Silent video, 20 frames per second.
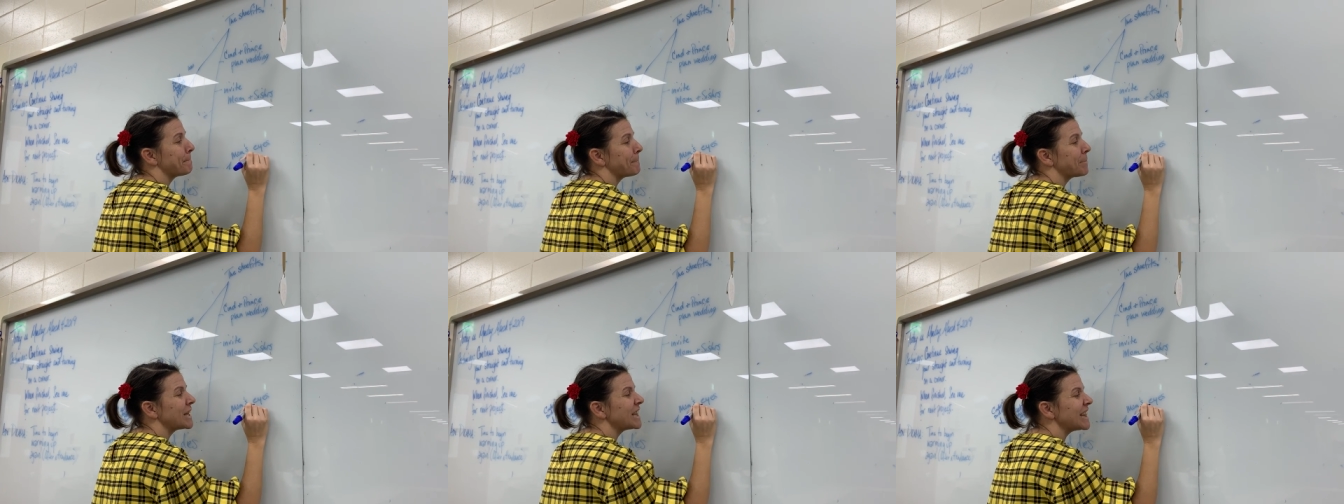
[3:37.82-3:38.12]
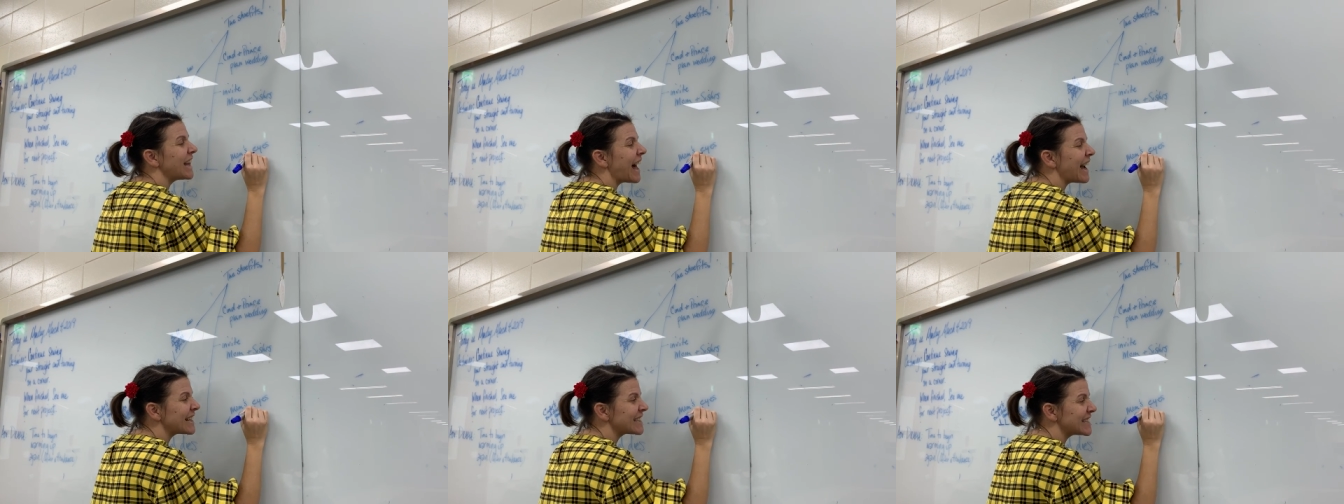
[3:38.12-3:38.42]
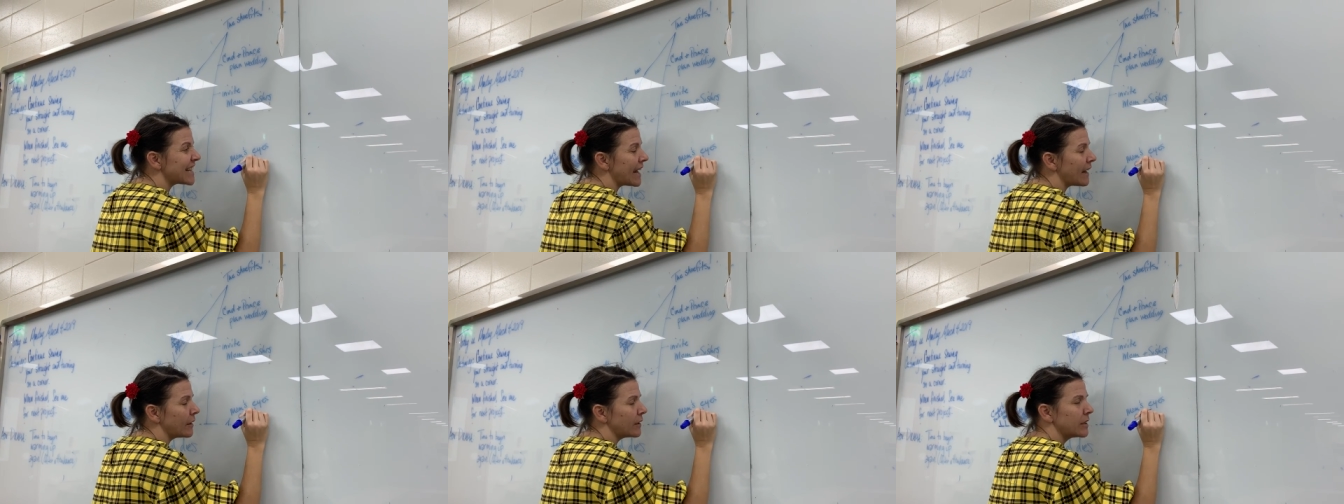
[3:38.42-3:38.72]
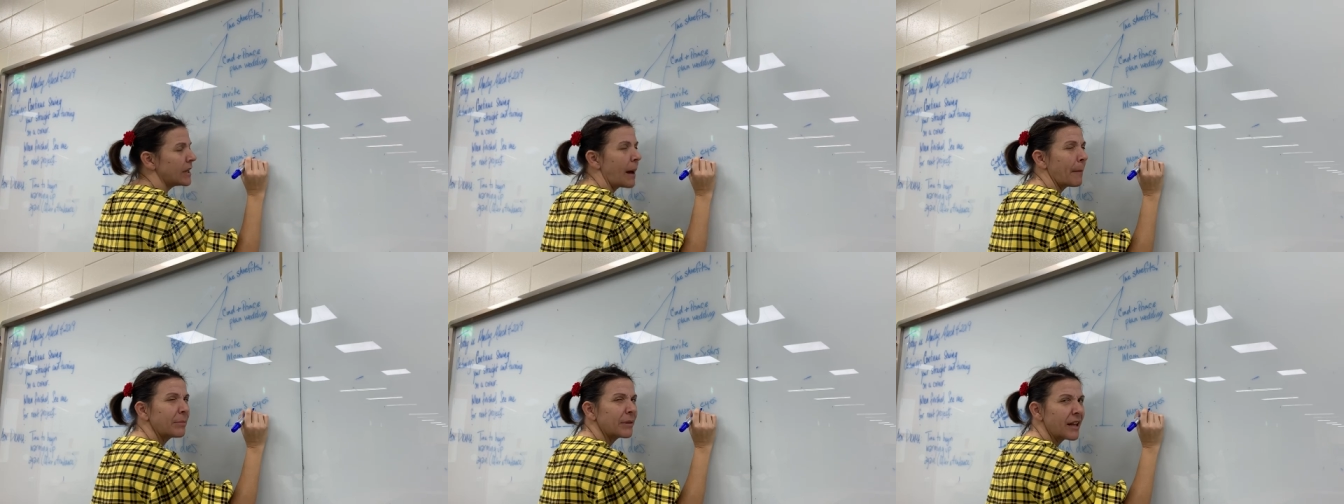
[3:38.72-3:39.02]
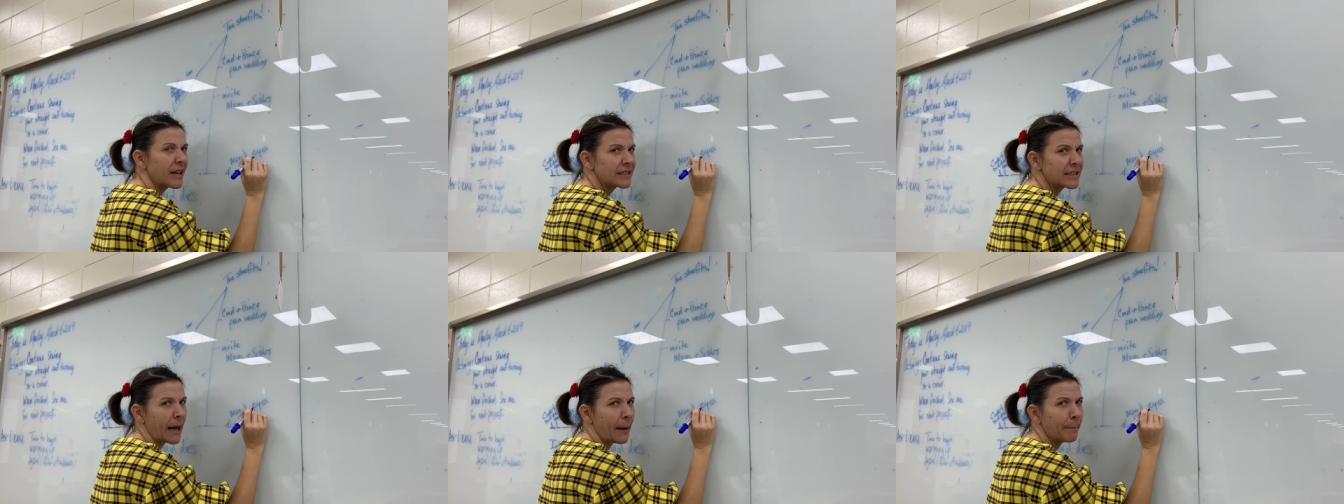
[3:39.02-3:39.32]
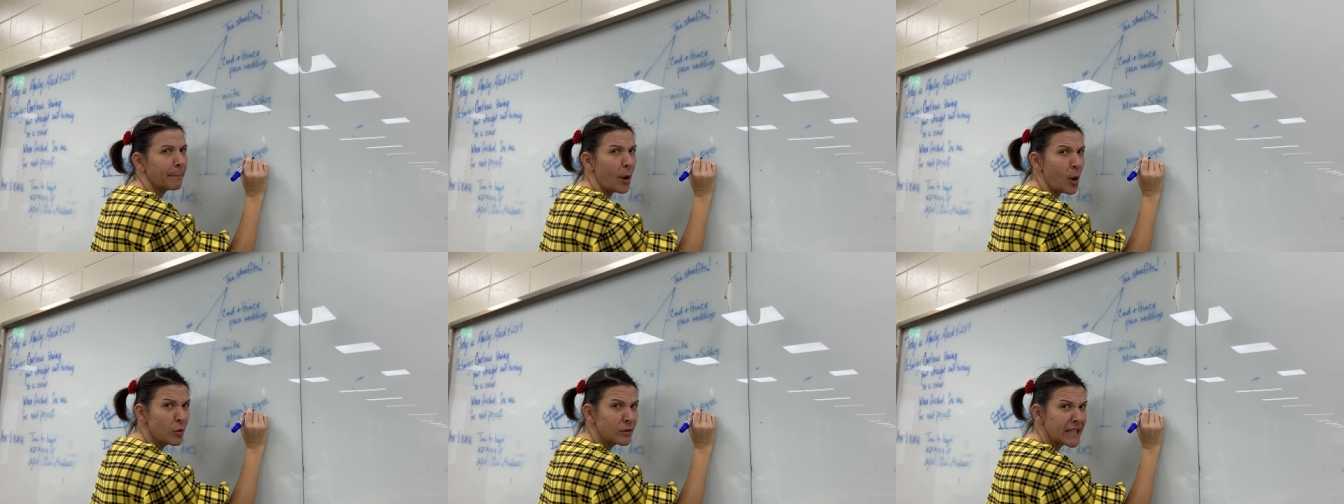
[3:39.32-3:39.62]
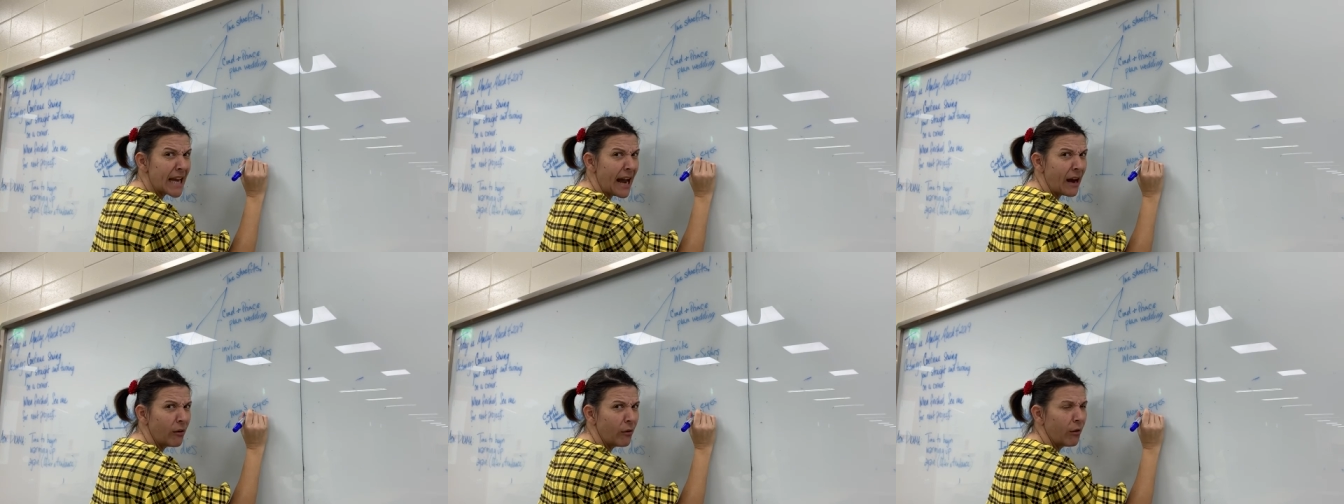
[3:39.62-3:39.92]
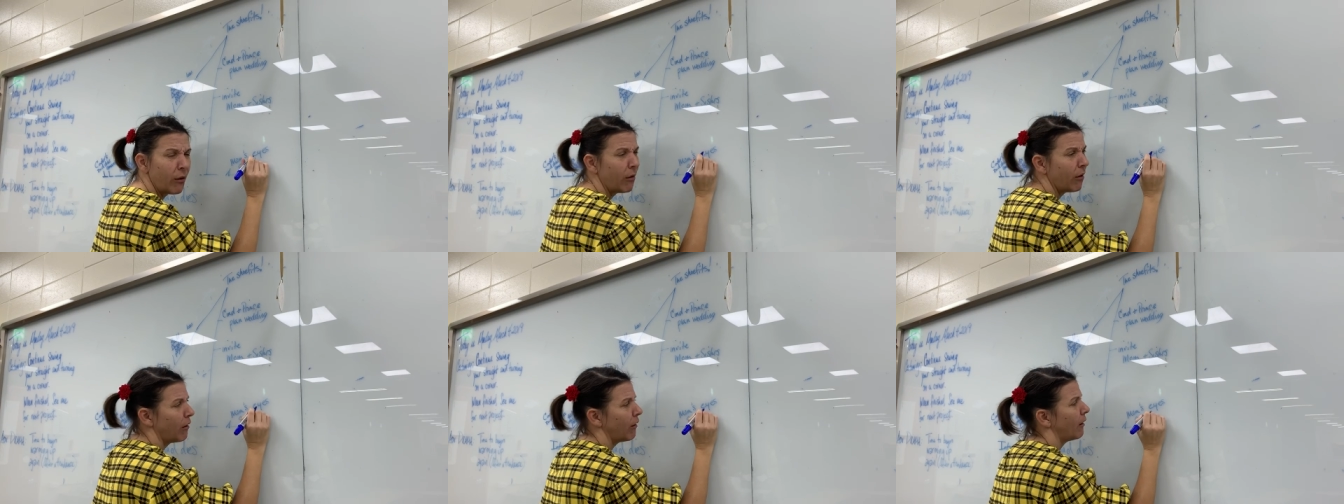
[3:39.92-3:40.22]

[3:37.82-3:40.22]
plucked out, not plucked out, poked out,